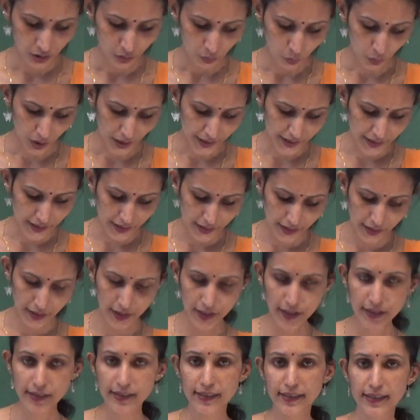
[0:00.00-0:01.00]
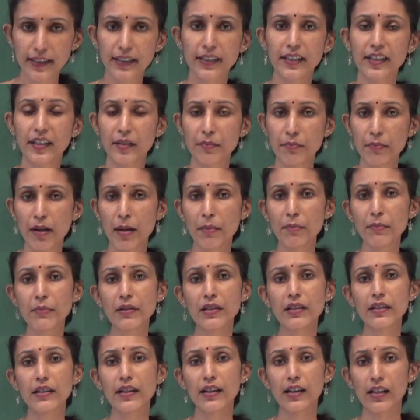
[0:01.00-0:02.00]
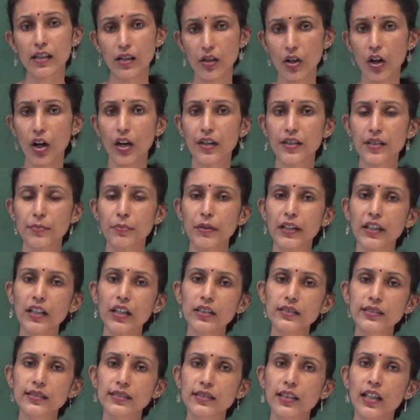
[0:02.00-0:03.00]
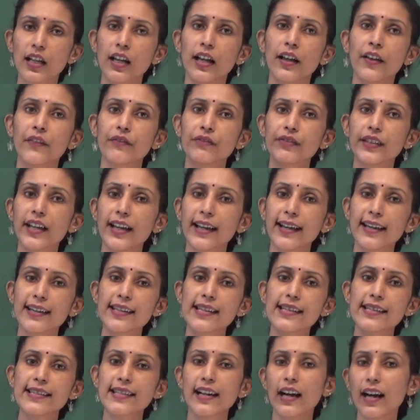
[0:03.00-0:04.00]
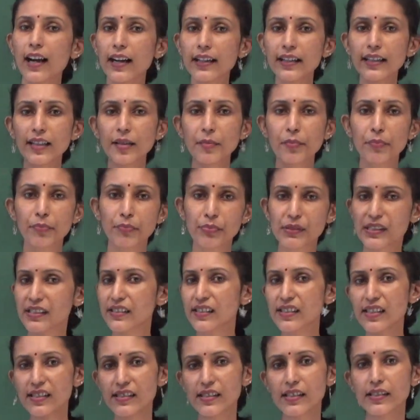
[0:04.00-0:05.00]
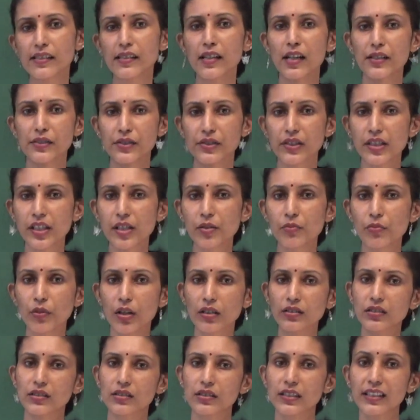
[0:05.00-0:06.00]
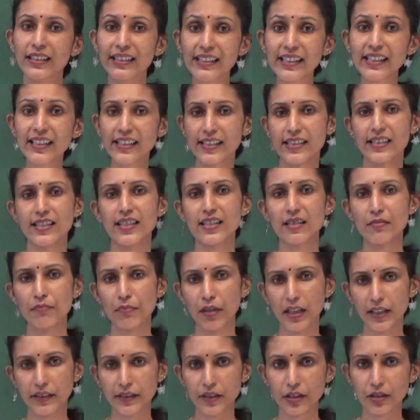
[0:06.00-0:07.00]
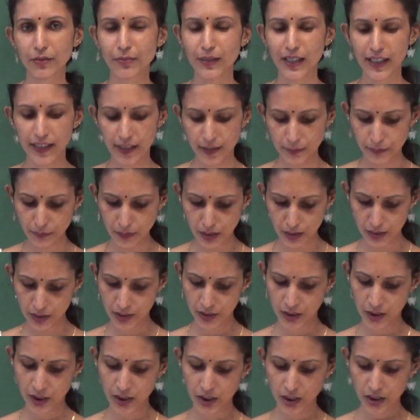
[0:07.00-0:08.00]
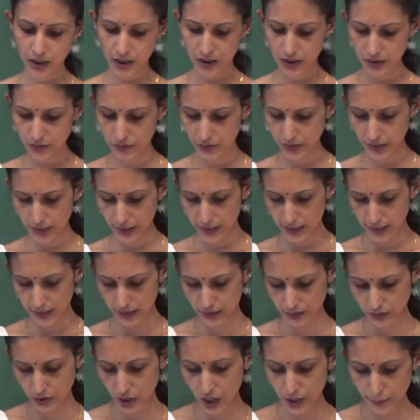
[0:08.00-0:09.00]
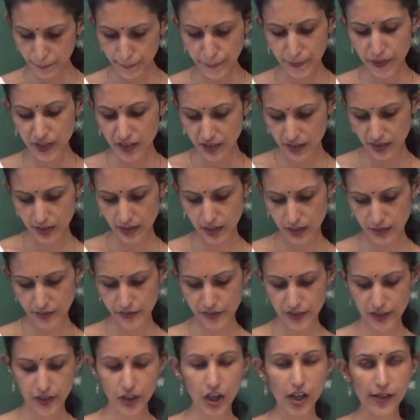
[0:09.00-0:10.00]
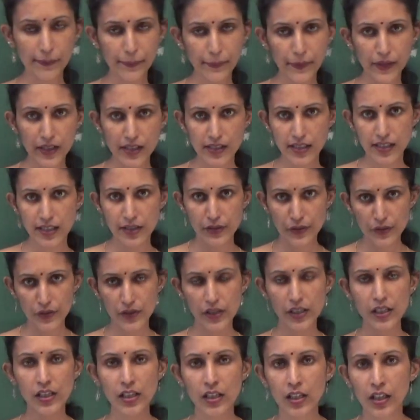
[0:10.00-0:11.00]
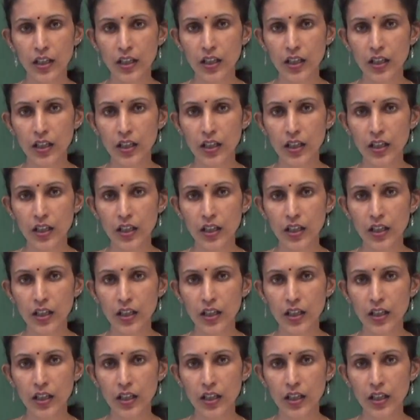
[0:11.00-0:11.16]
why he is remembered a lot? Because the entire business industry was rewritten by Dhirubhai Ambani. Okay, corporate industry, corporate history